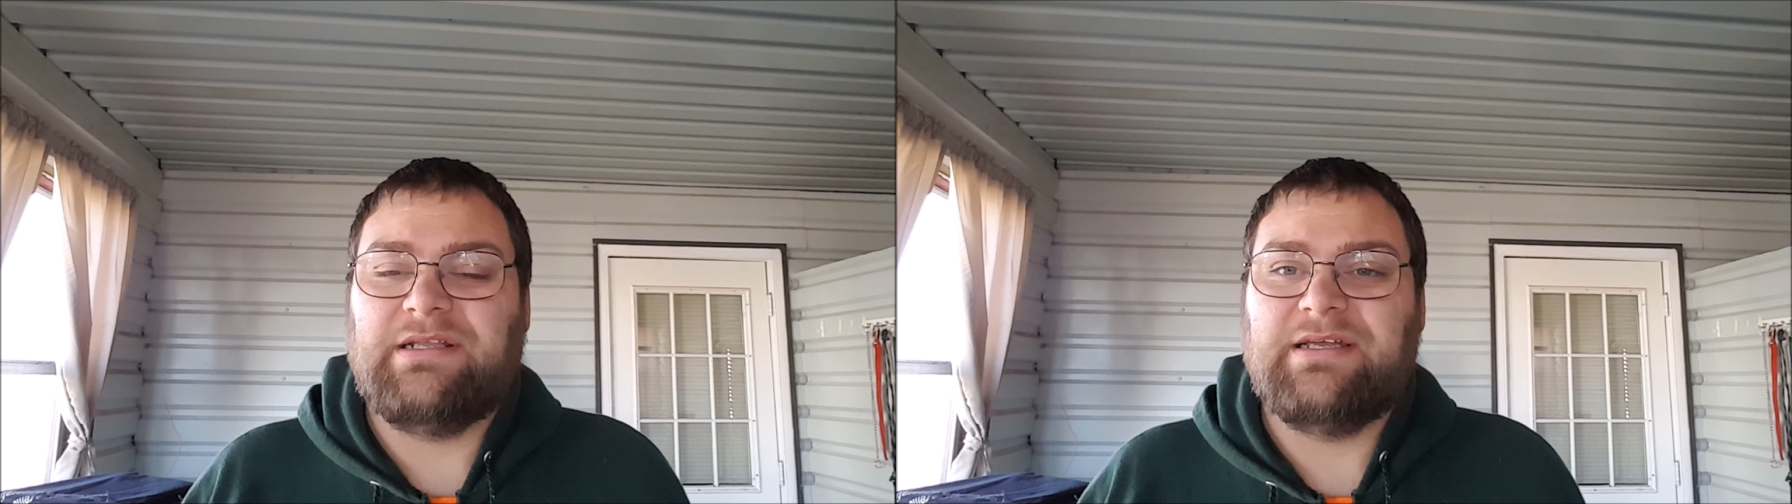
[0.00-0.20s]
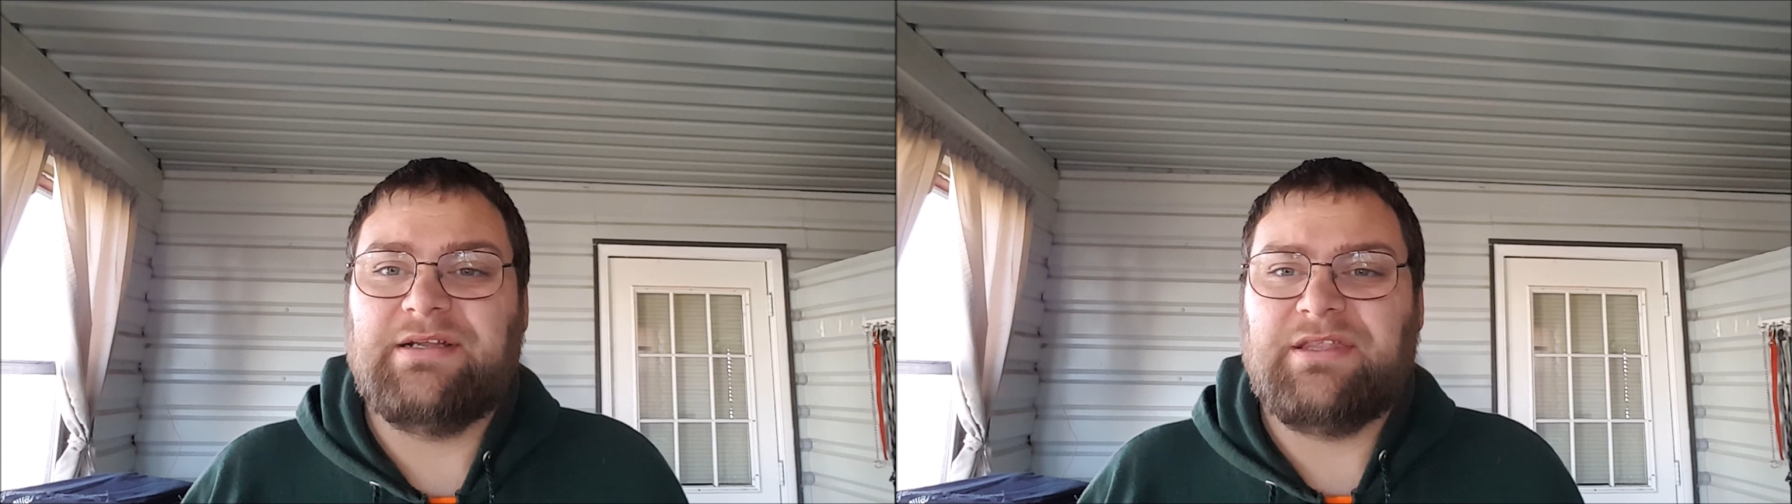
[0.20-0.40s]

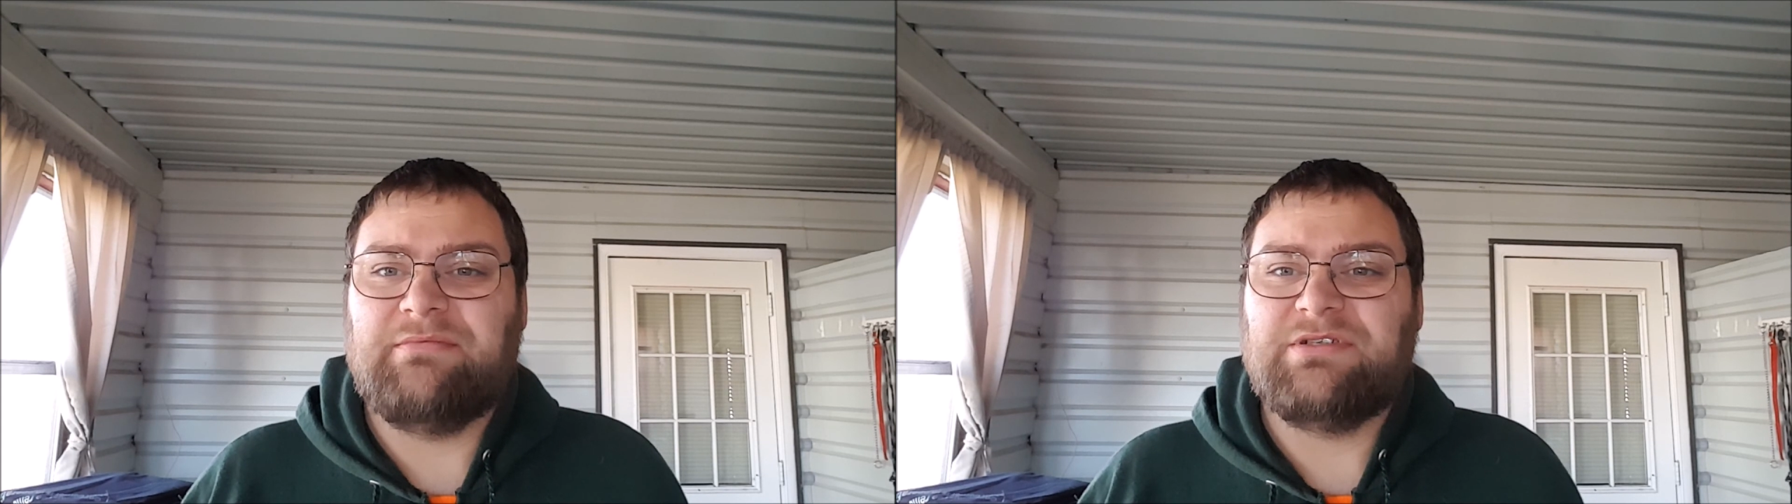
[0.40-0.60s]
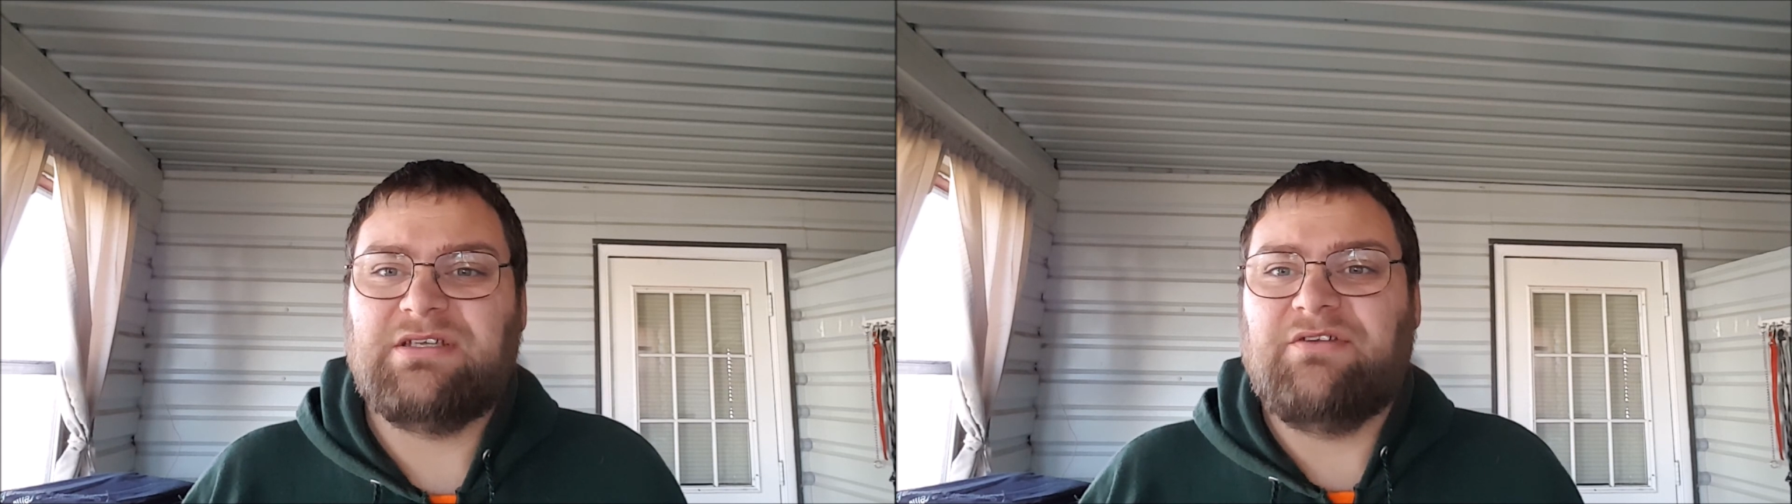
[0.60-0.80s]
let
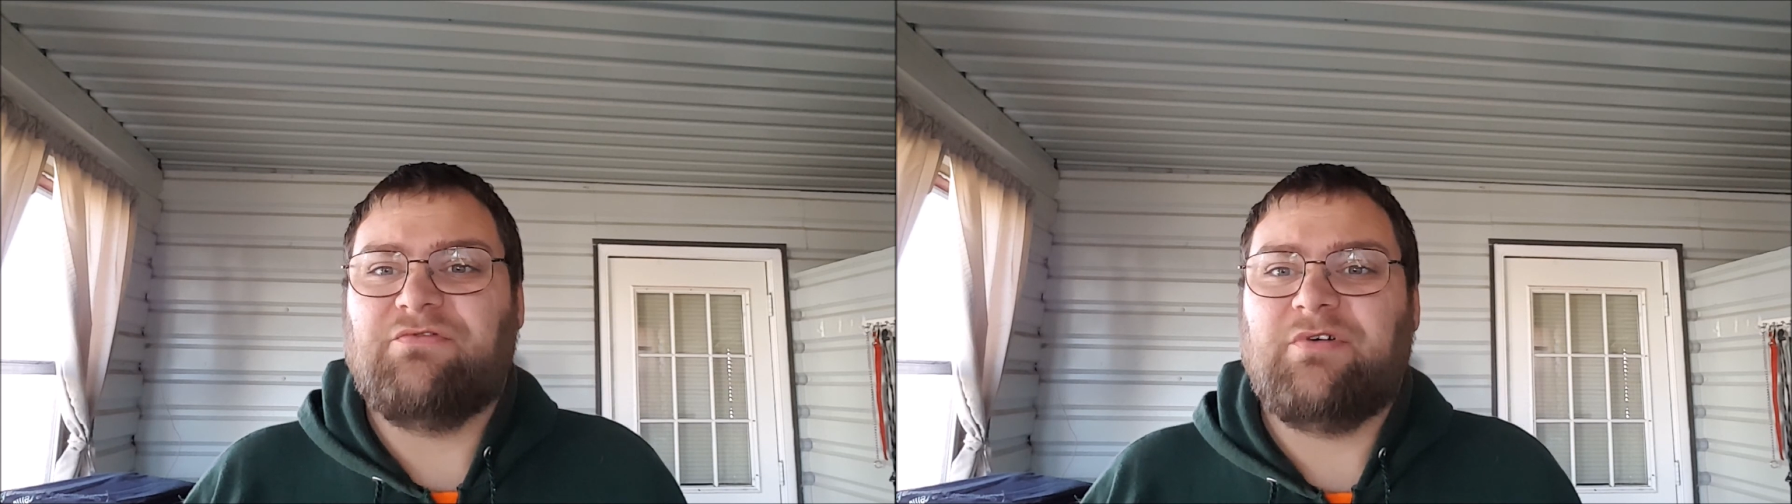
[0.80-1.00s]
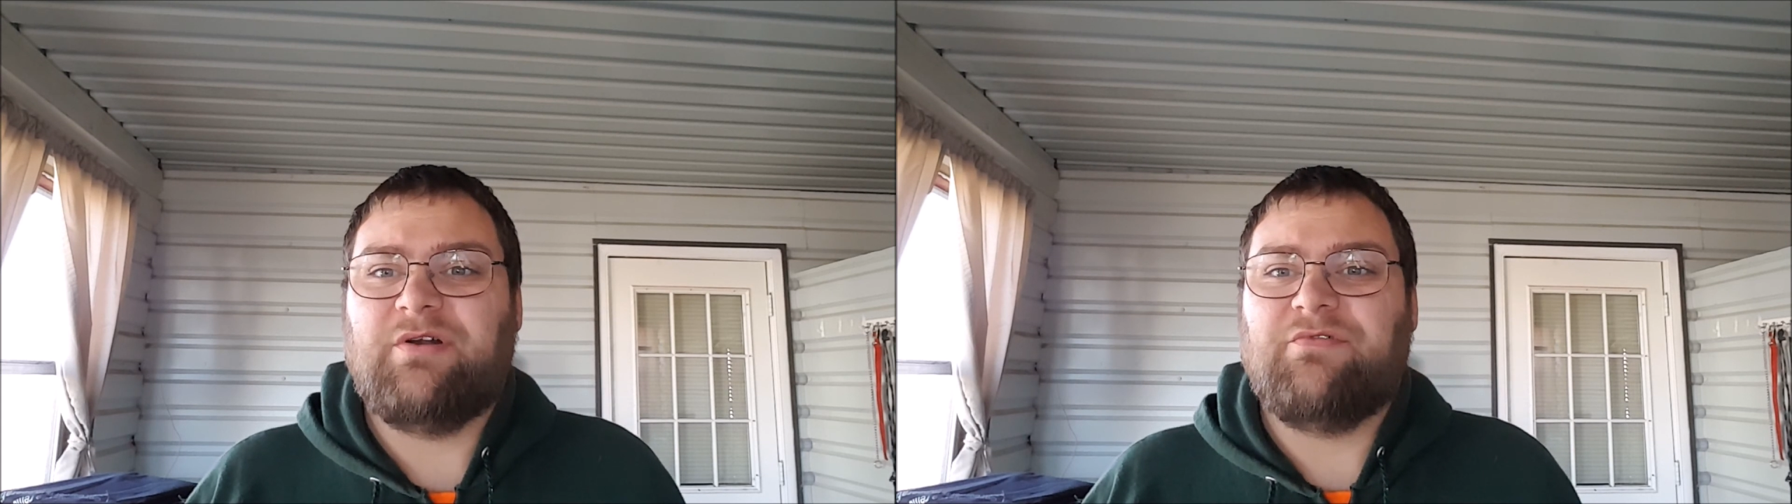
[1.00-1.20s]
them sit in
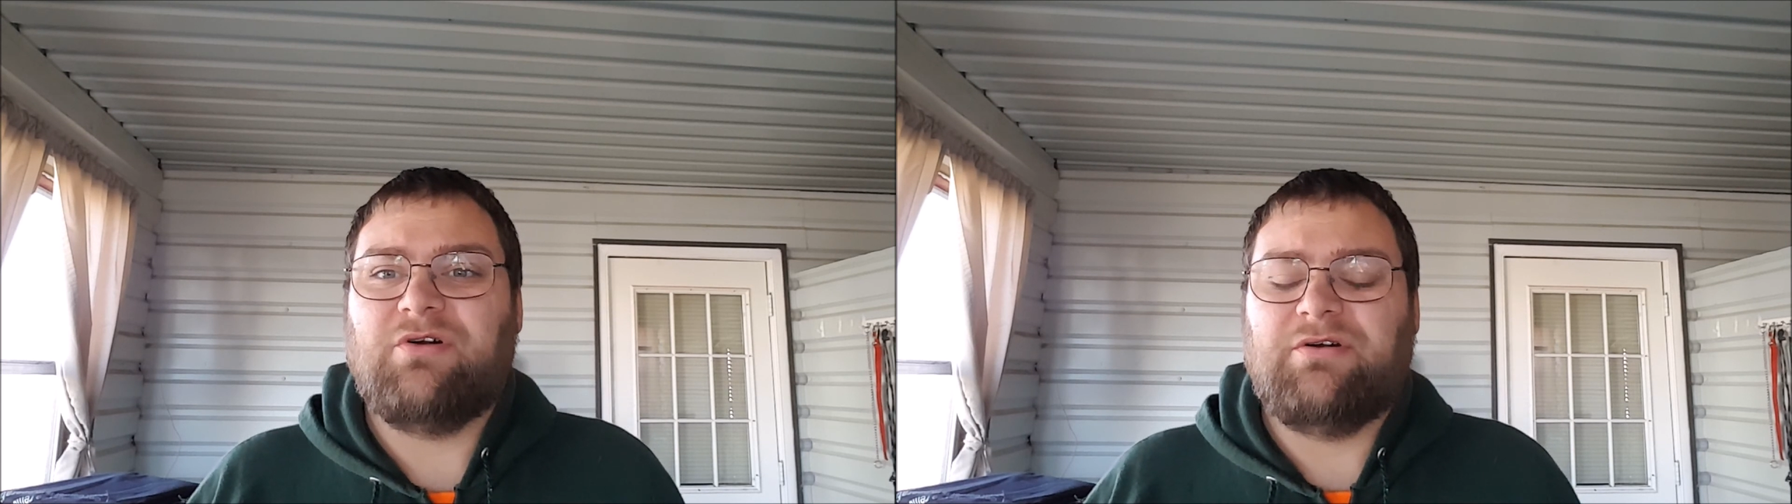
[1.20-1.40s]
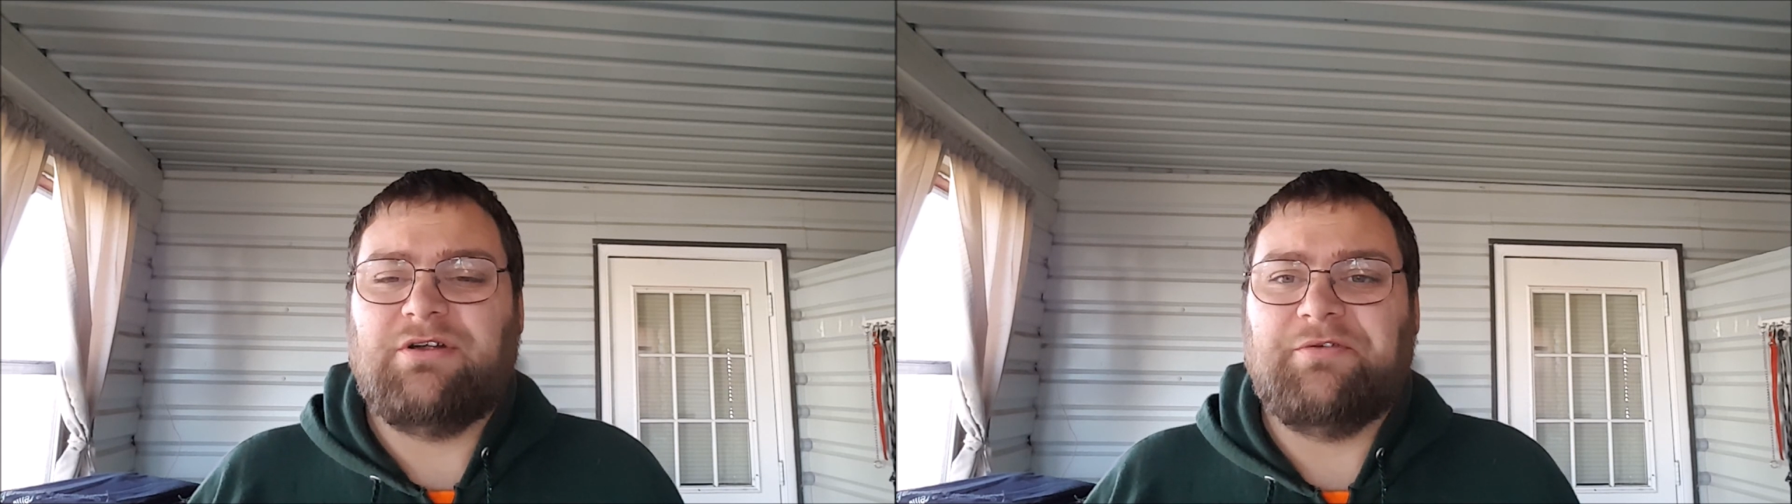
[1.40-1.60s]
front of
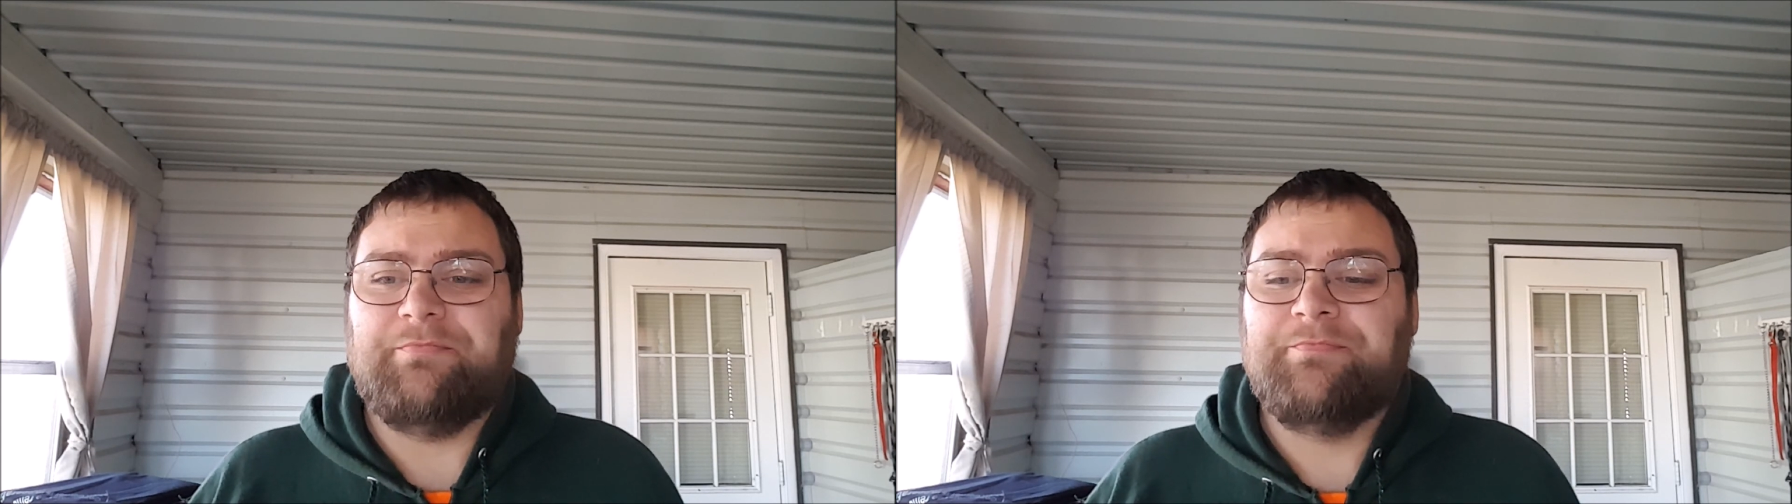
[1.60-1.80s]
our